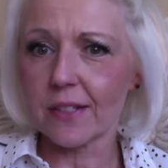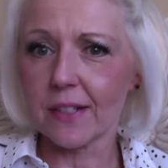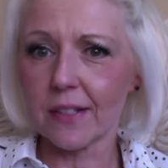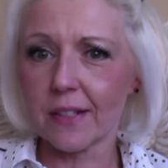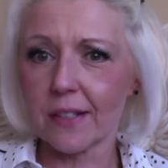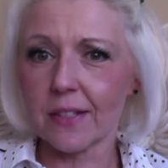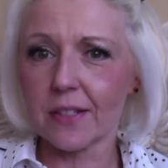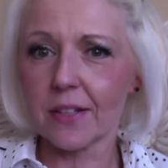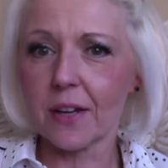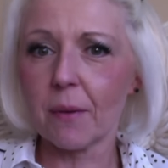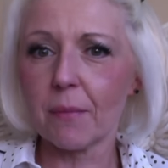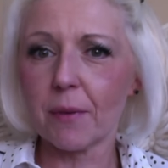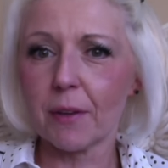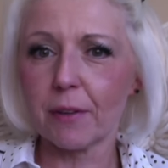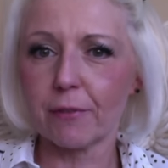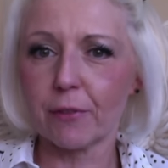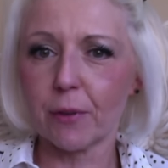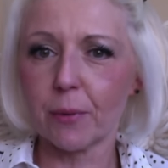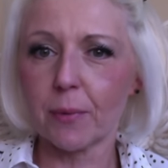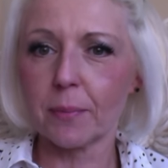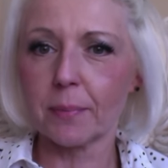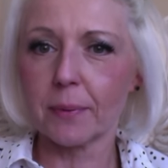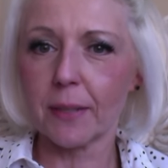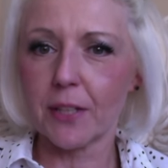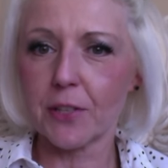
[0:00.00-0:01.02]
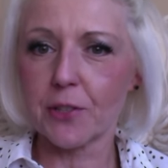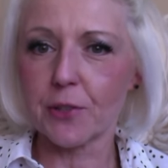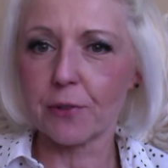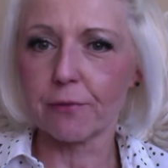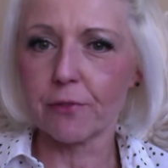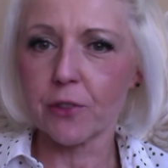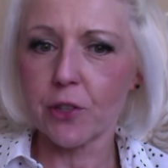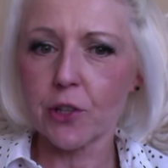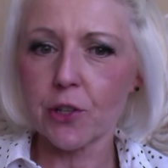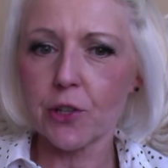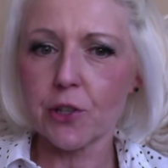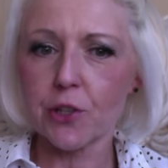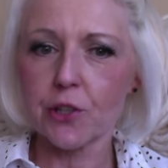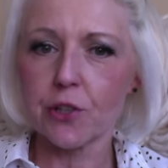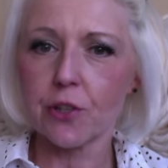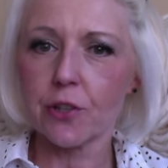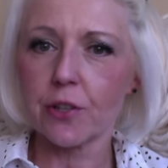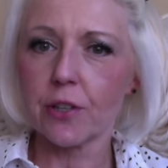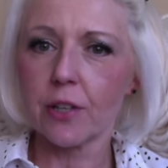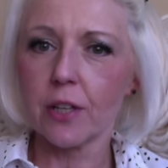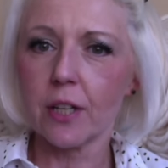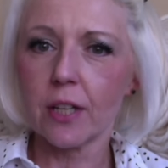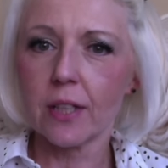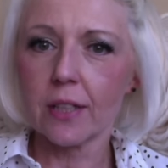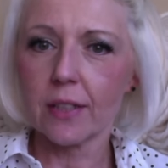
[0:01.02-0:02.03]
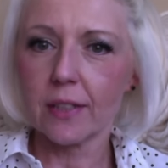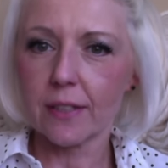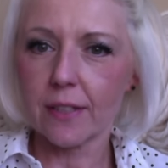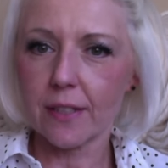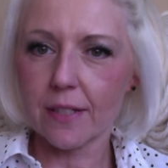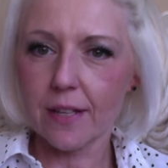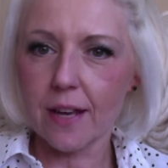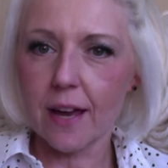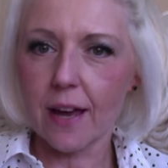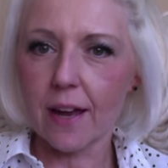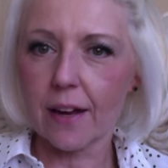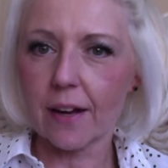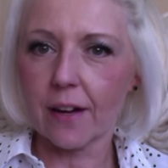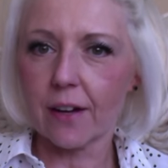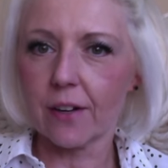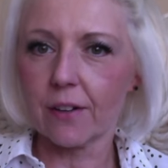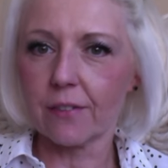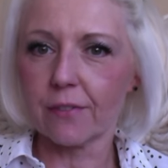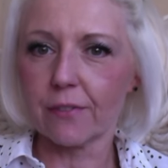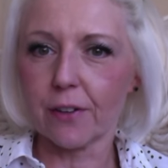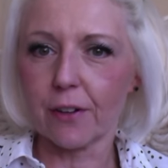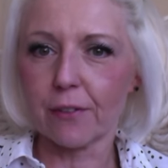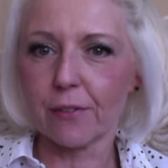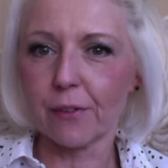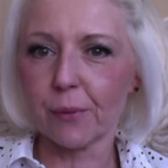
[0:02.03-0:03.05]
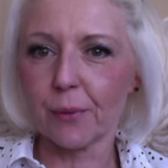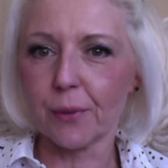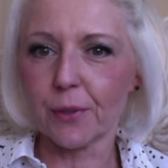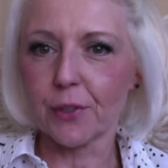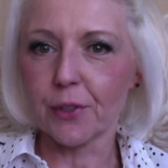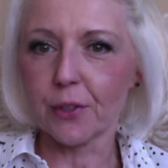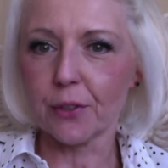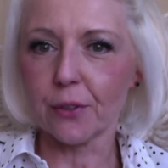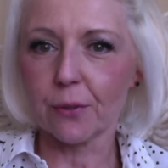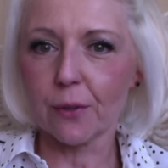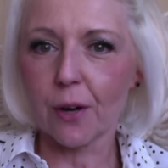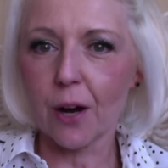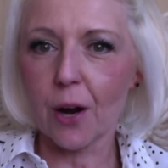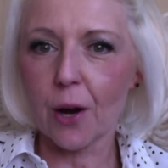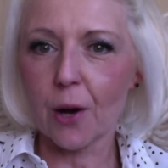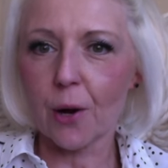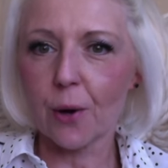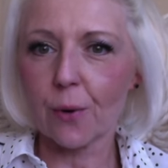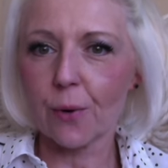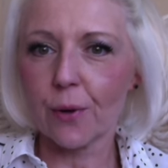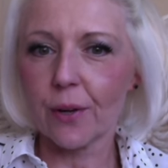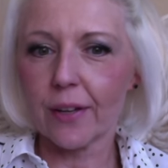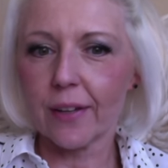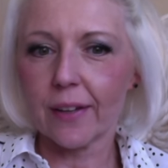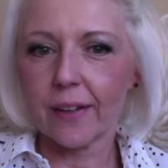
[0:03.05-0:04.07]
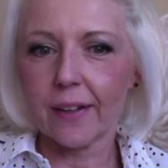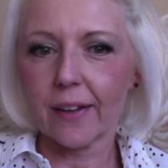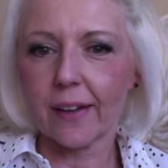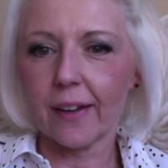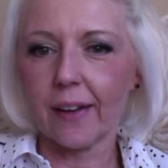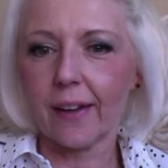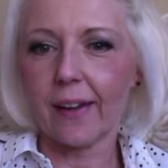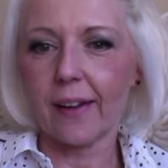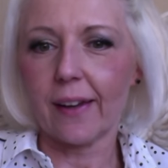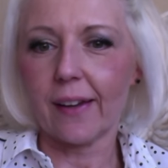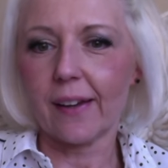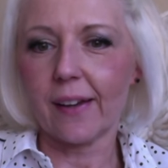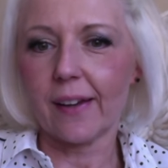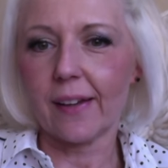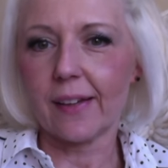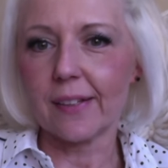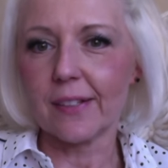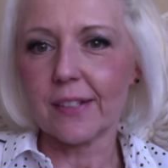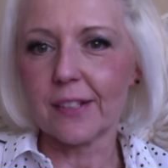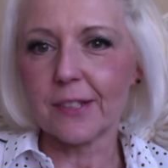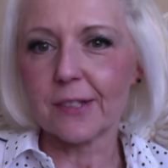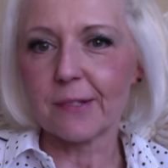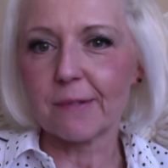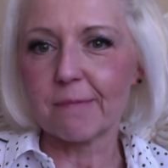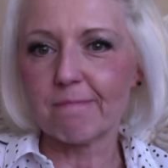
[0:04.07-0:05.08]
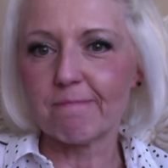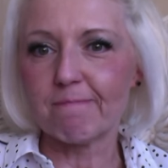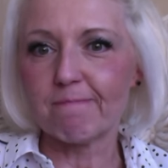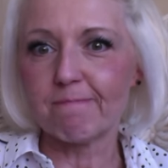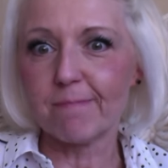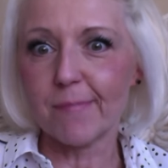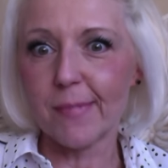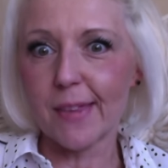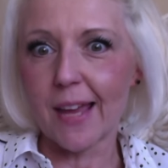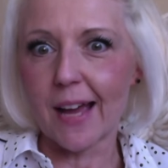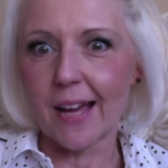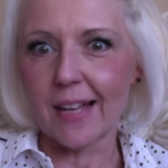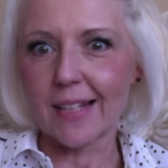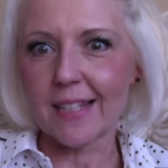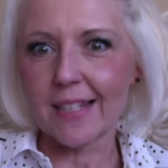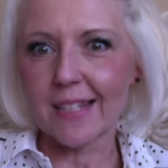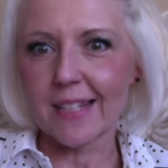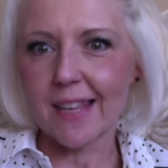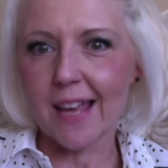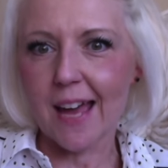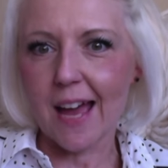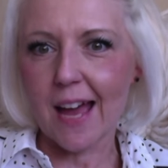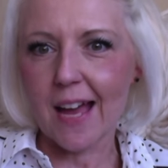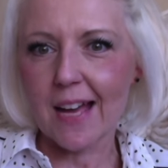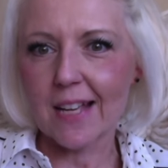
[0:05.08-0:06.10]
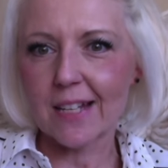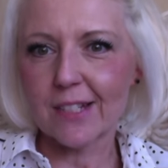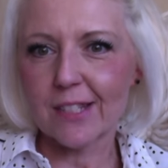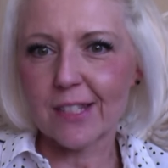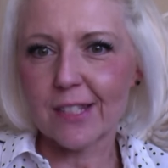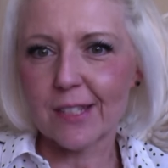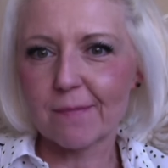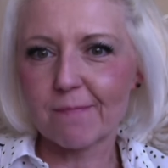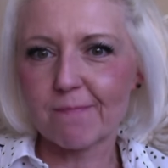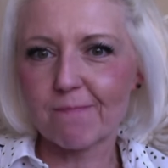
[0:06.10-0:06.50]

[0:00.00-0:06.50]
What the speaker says: It's coming from a place of nurture, desire for everyone to grow, and that's that.